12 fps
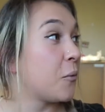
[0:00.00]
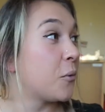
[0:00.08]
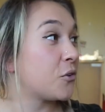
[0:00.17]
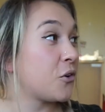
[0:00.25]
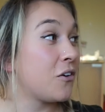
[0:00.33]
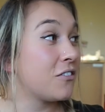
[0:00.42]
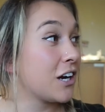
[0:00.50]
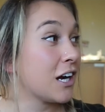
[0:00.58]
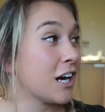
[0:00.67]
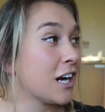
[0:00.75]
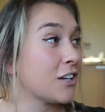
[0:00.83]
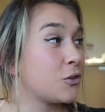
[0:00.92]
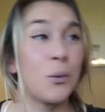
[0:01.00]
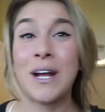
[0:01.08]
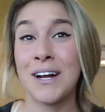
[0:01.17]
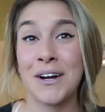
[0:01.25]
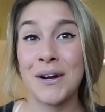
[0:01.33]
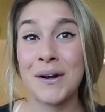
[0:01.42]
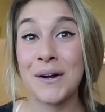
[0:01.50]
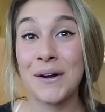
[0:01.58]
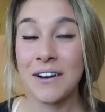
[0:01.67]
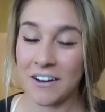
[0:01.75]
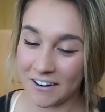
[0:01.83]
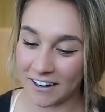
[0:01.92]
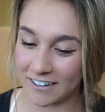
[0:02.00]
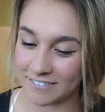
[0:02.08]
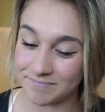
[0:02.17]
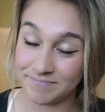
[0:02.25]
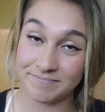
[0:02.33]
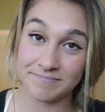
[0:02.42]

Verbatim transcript: almost over. It's weird. All right,